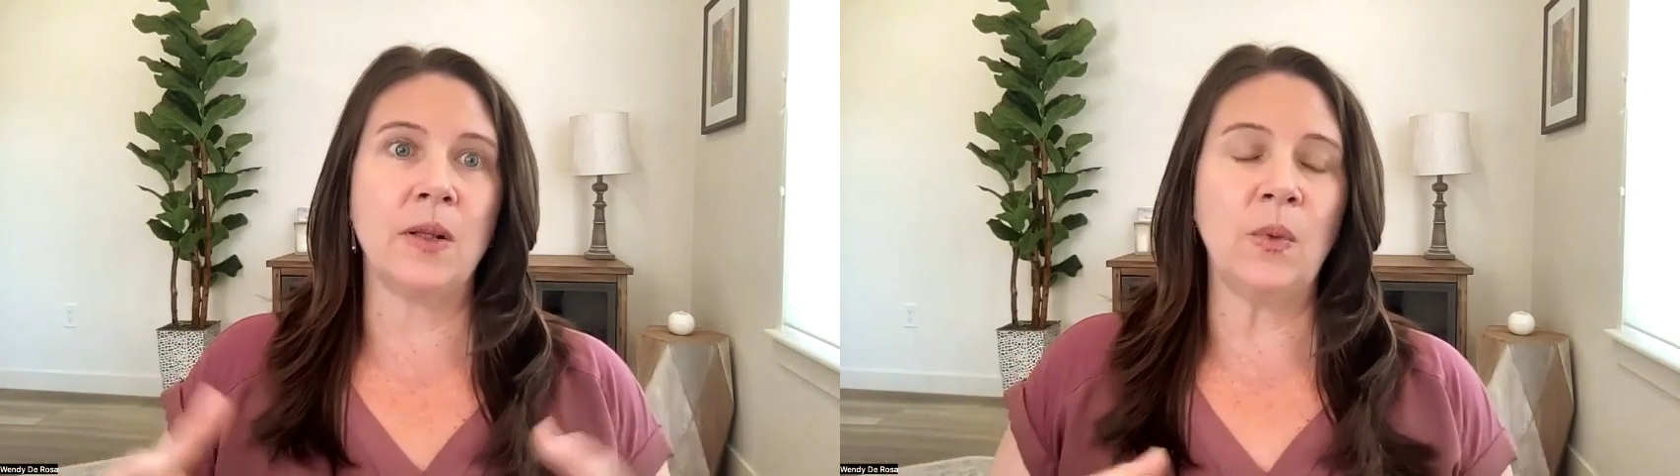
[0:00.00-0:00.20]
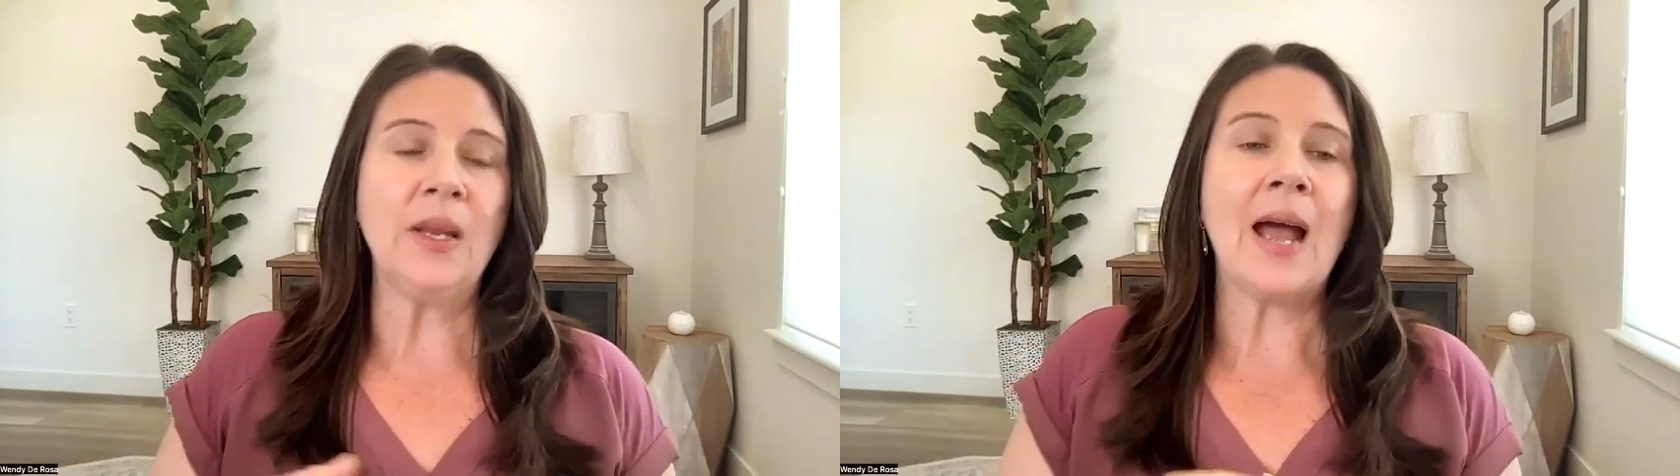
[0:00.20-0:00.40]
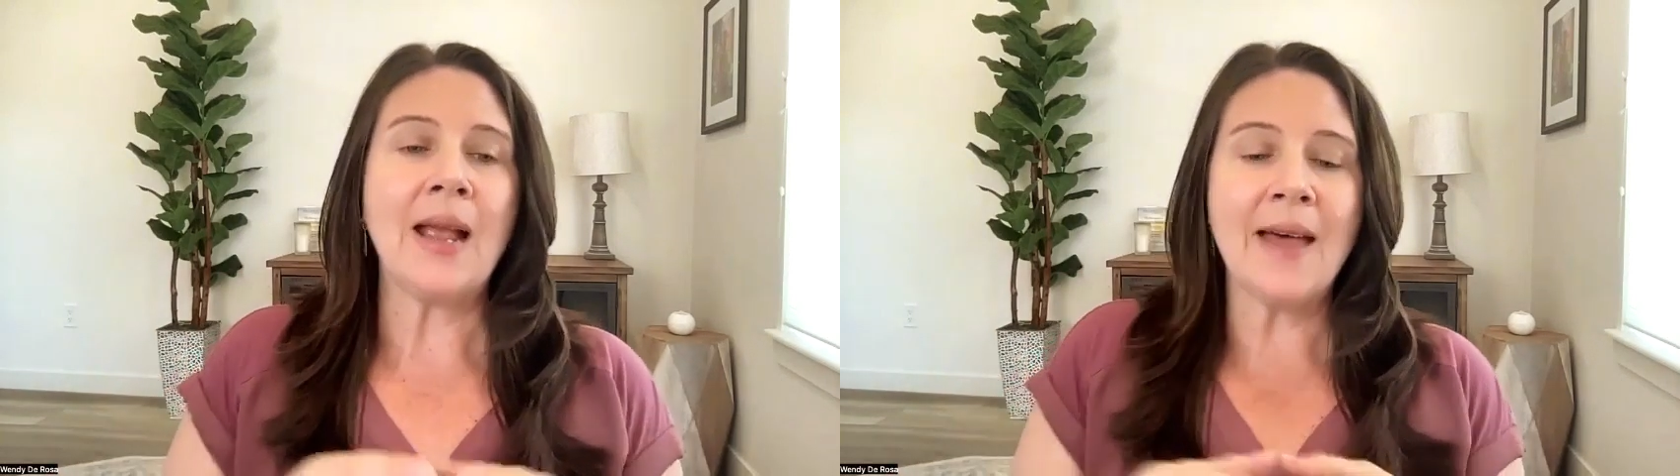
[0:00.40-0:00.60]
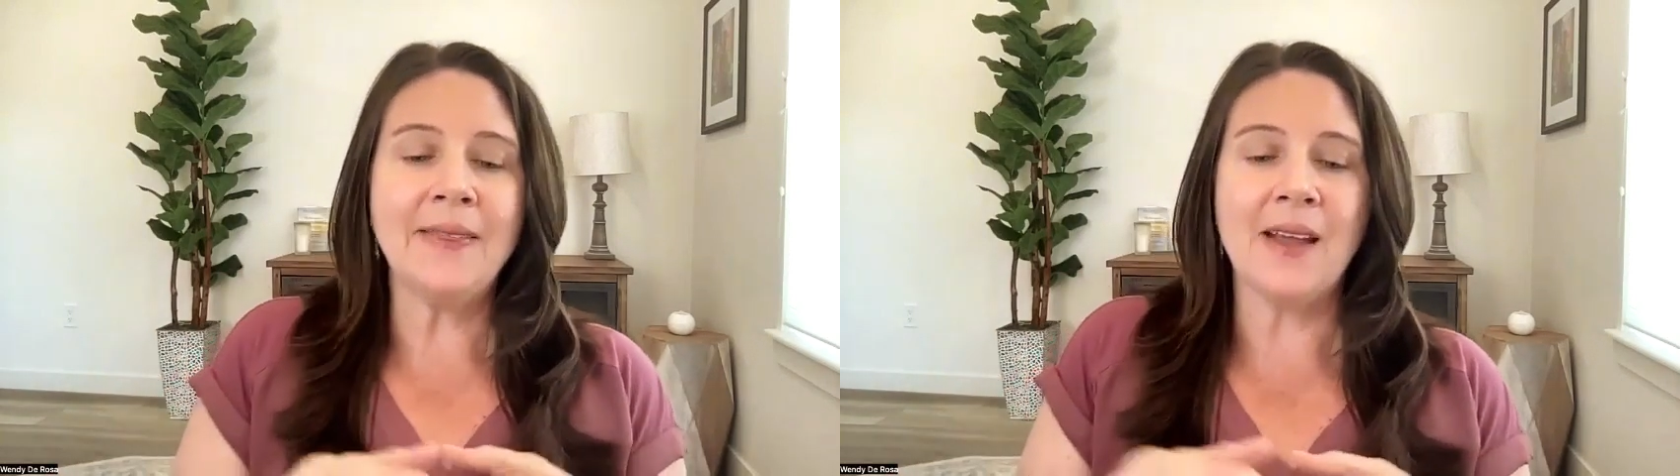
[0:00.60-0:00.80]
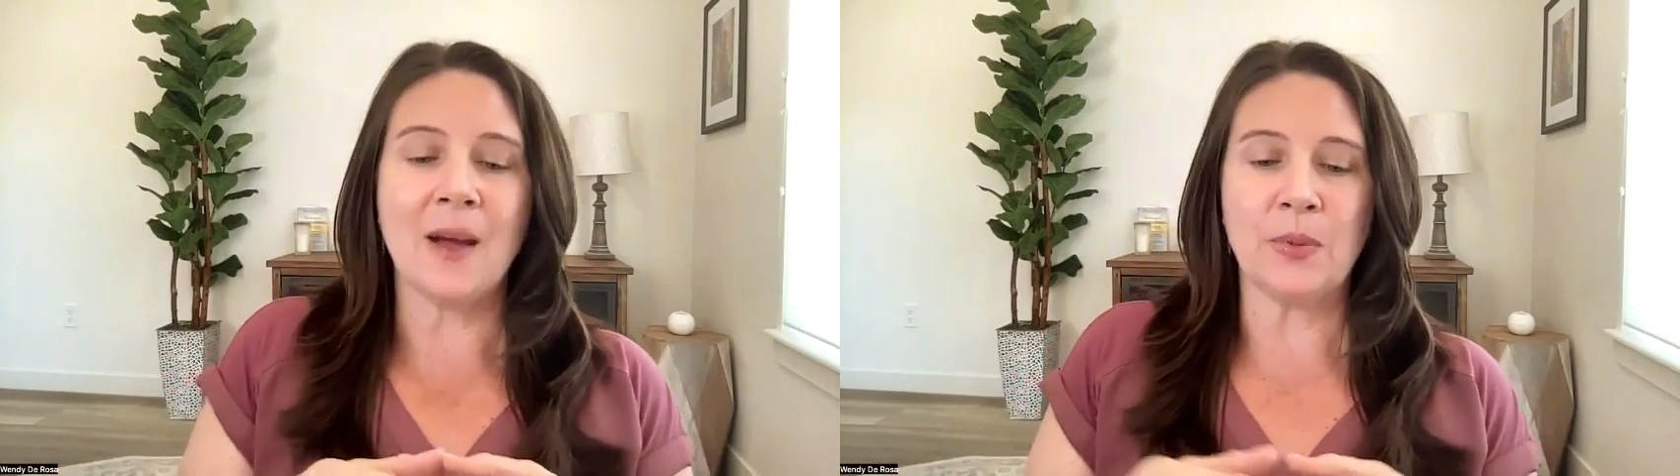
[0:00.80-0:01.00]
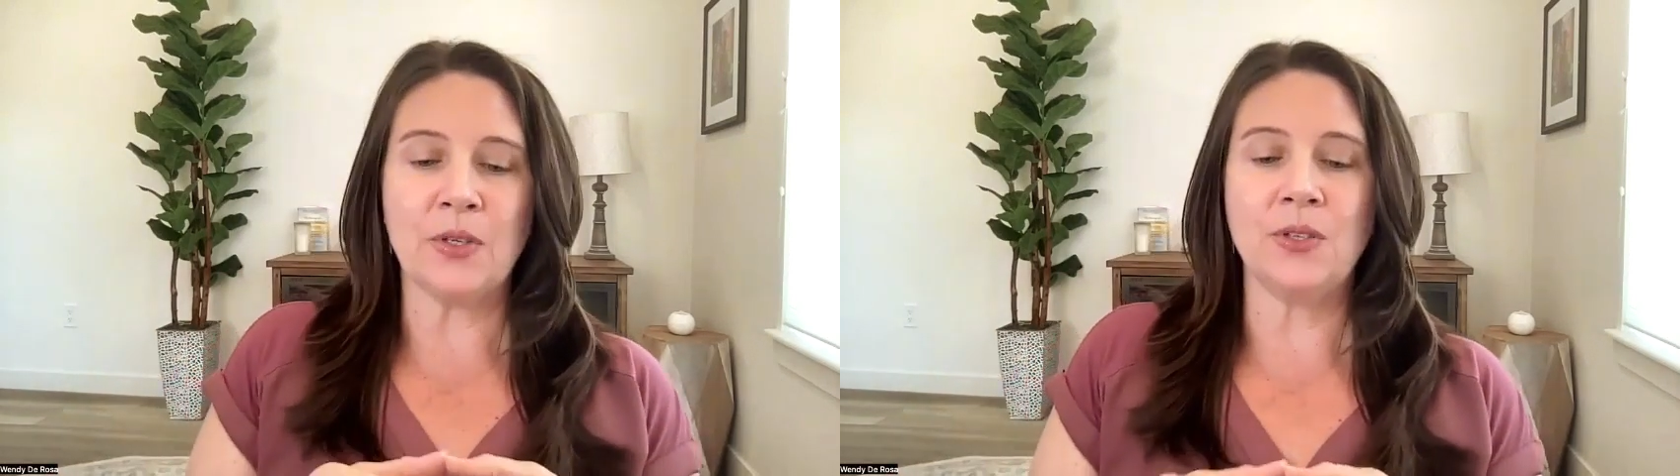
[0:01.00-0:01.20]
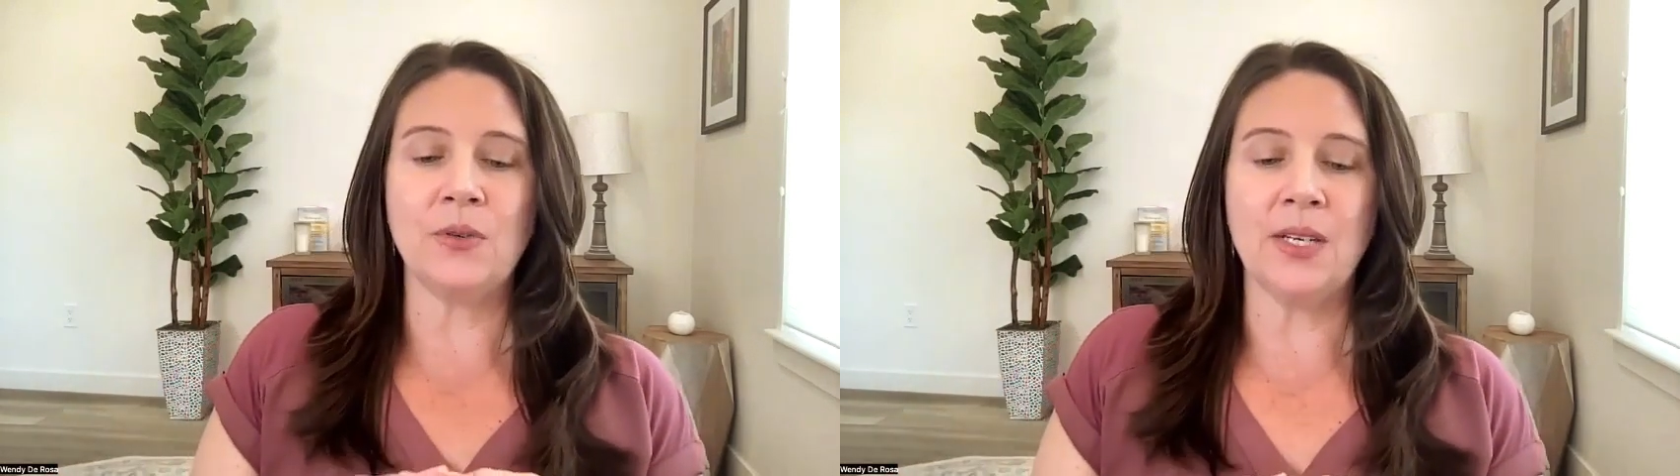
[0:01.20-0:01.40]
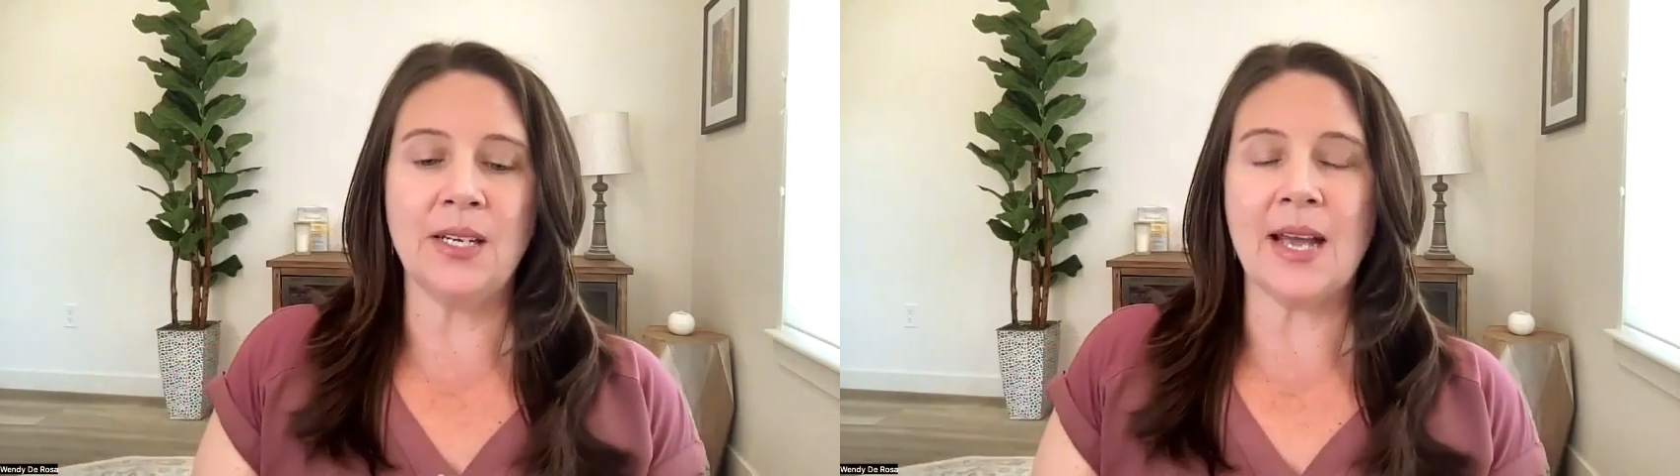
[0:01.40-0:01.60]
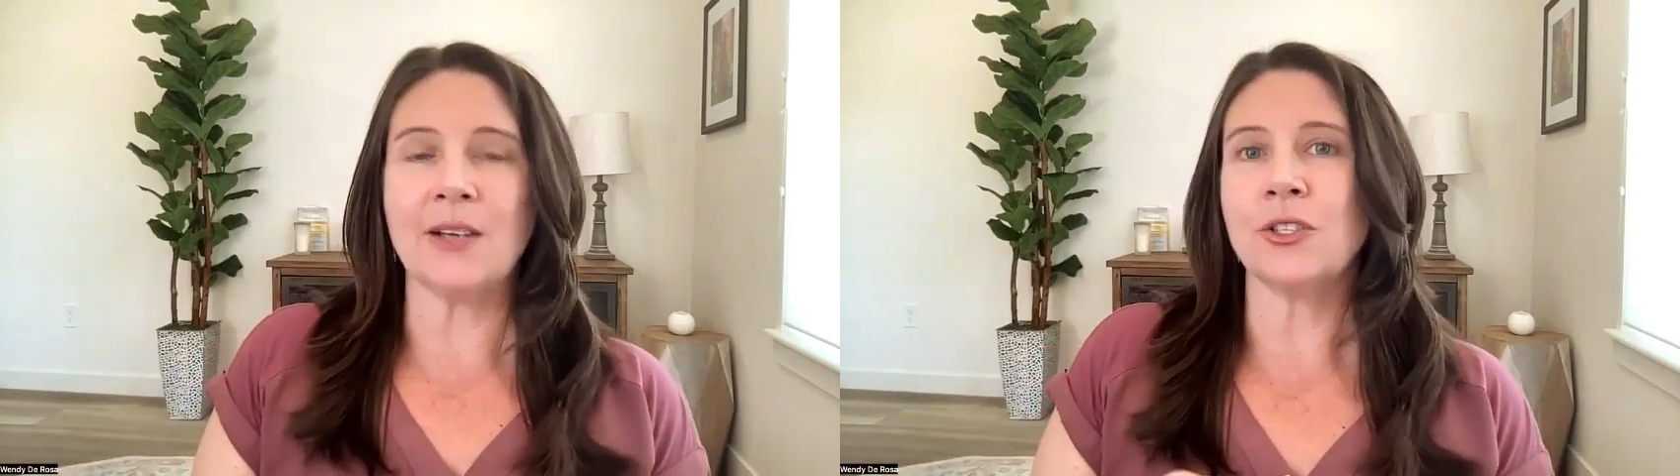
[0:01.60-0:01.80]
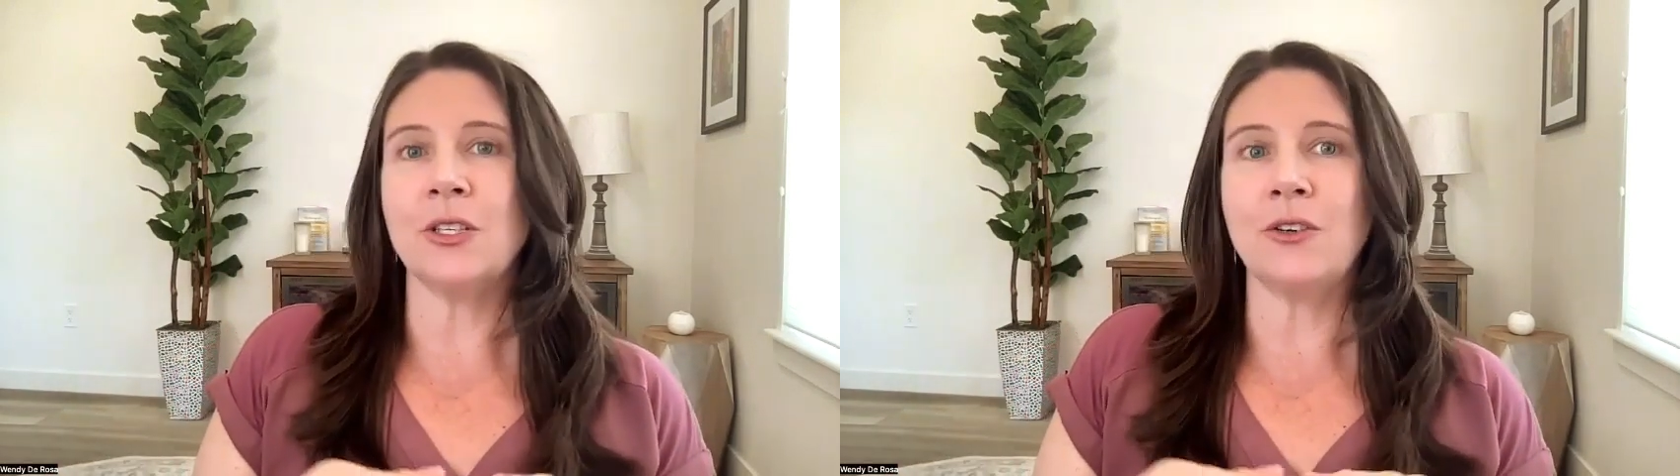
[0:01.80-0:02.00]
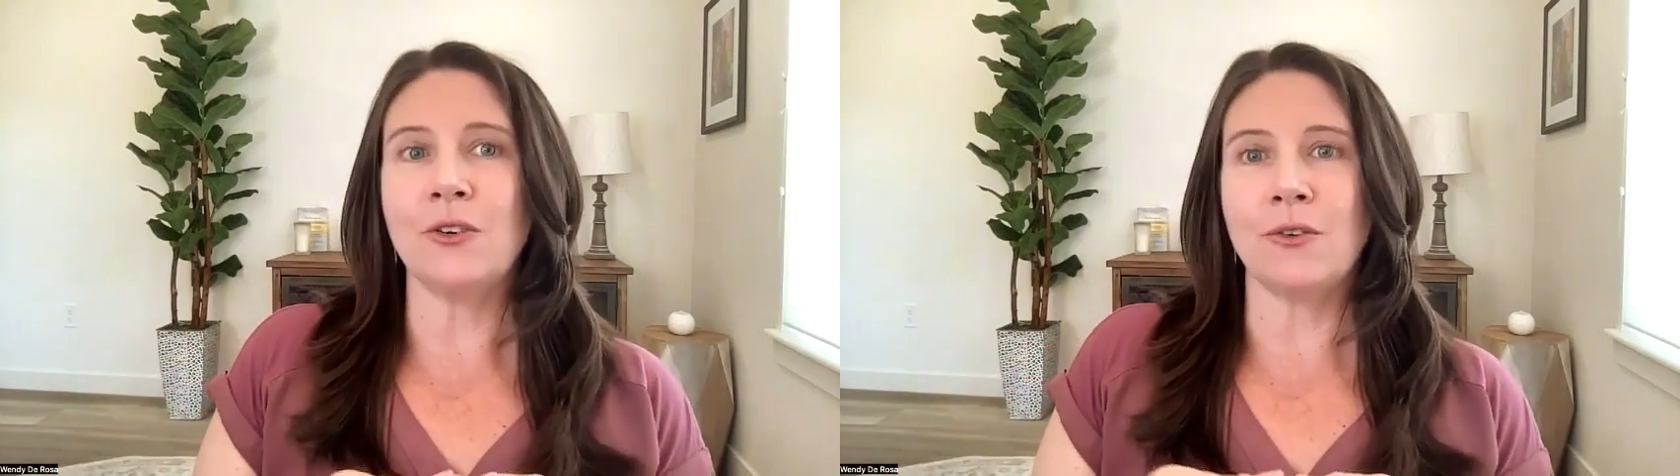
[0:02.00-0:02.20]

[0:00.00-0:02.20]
And I had the opportunity to actually